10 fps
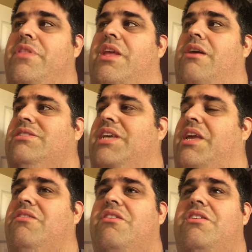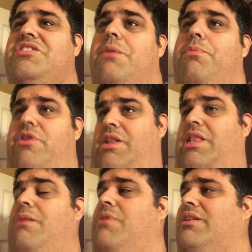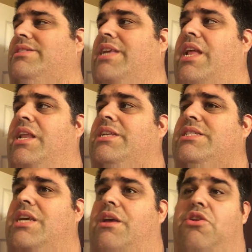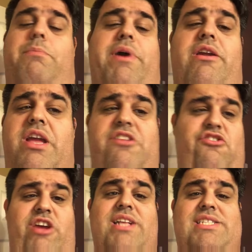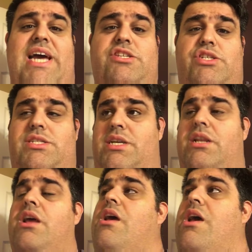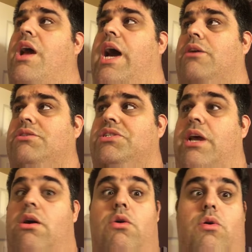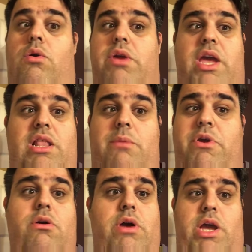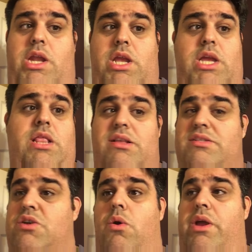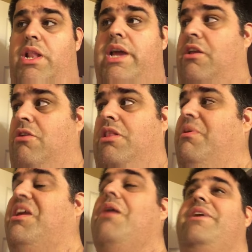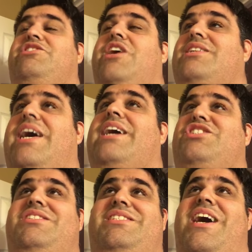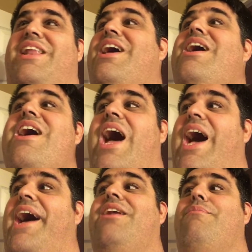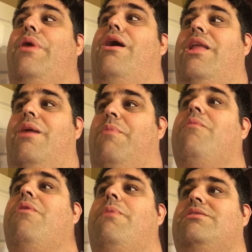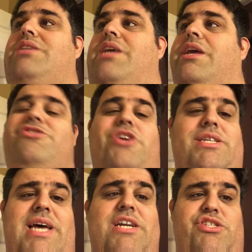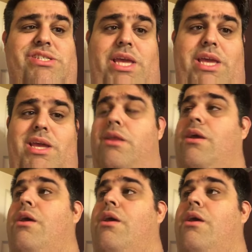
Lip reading: It was like, he's going to start putting limits, and he said, you better get your transactions in. I was just like, oh, okay, let me go ahead and get this going. Like, let me get my transactions done. I had maybe about 10 transactions in